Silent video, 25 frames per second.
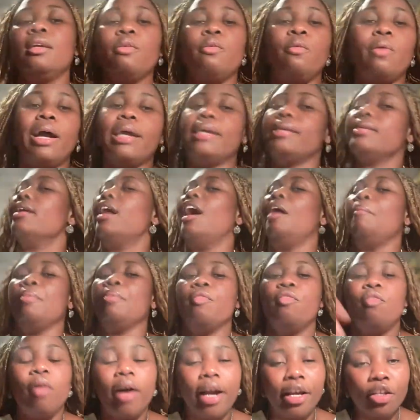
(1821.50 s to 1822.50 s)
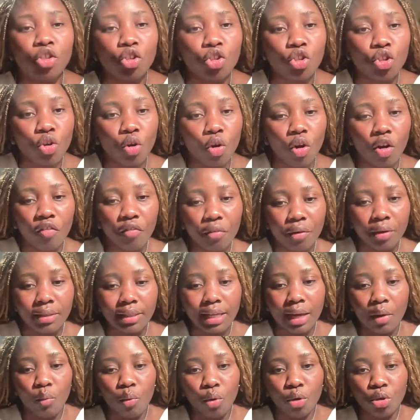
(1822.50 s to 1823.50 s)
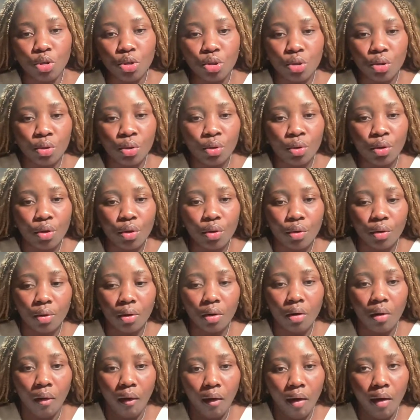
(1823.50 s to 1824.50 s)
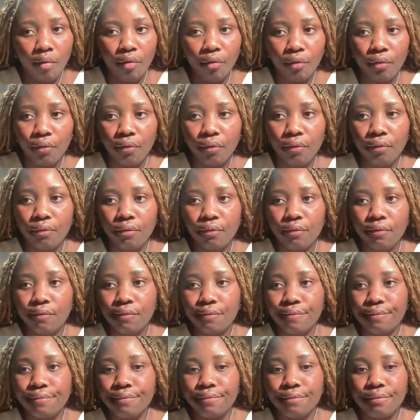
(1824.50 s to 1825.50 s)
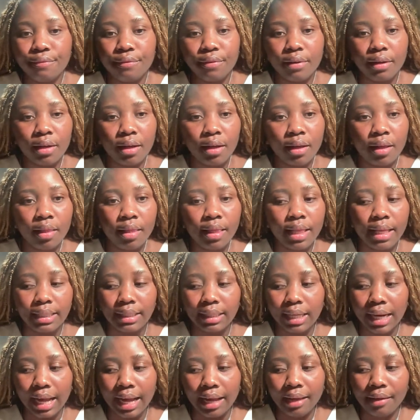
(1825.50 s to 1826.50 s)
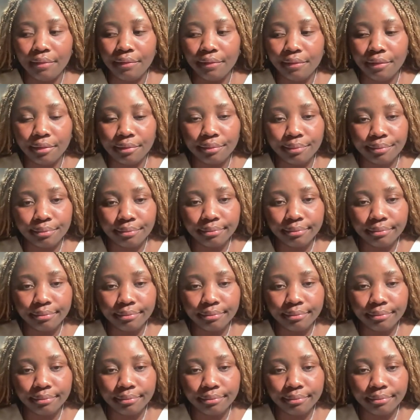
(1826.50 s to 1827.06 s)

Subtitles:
right now before I just go off, because I want to go off this live.